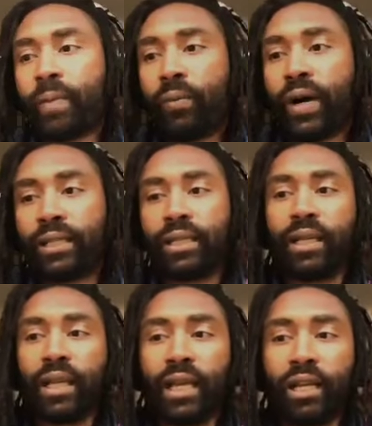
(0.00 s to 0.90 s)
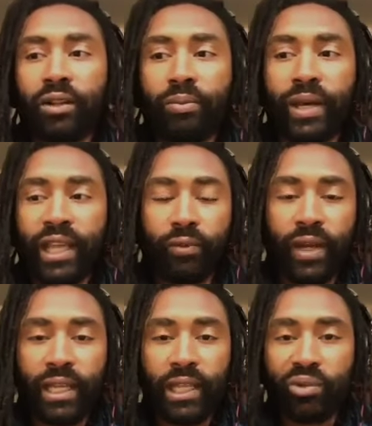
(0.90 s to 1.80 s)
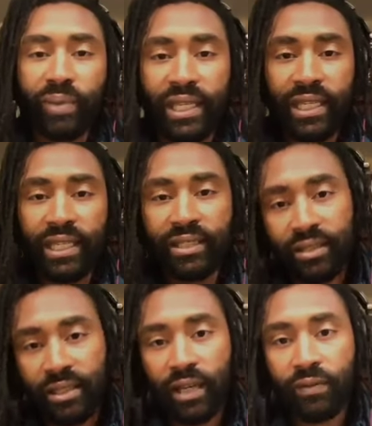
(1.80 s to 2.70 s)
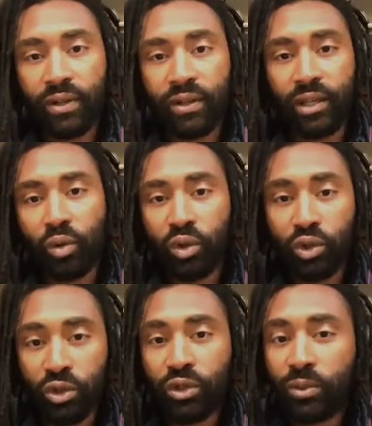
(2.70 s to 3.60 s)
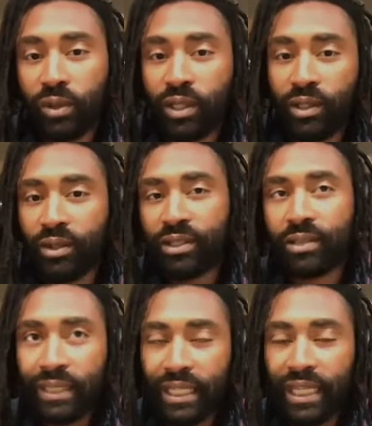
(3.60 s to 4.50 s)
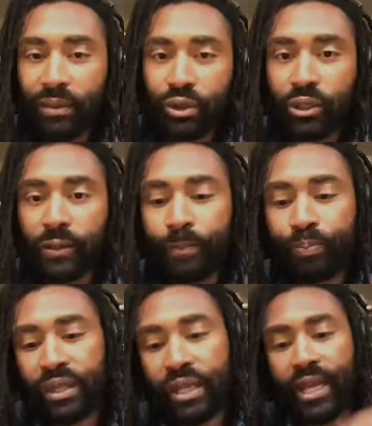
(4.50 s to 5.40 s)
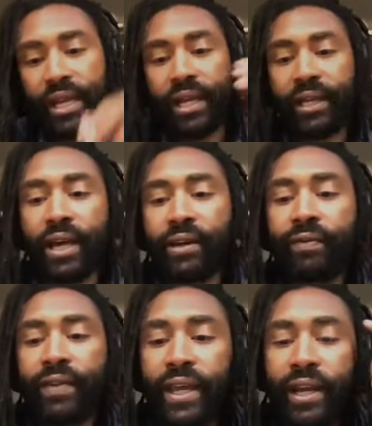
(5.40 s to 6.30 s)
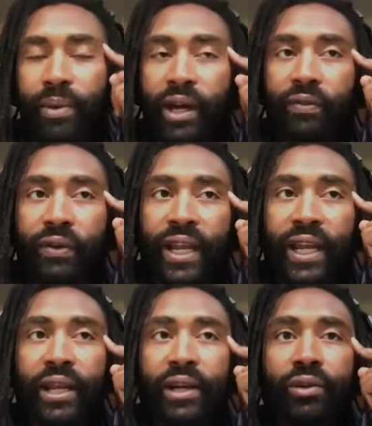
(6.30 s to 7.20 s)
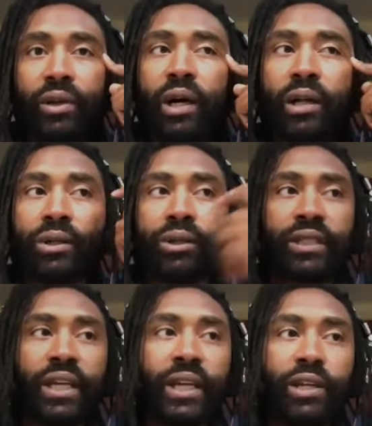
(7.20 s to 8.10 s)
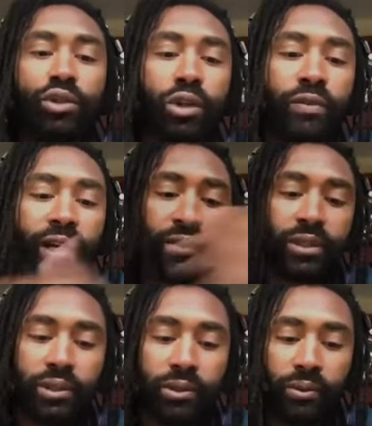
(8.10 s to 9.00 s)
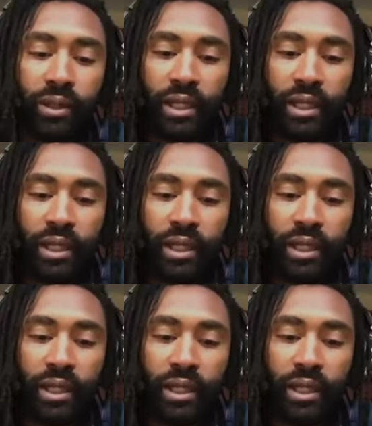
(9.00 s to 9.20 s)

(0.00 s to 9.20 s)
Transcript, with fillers: I walked in, I handed them my like radio, my keys and stuff. And they're like, are you sure you want to do this? I'm like, yeah, I'm sure. And I got a van, I bought it for $800, and I drove out to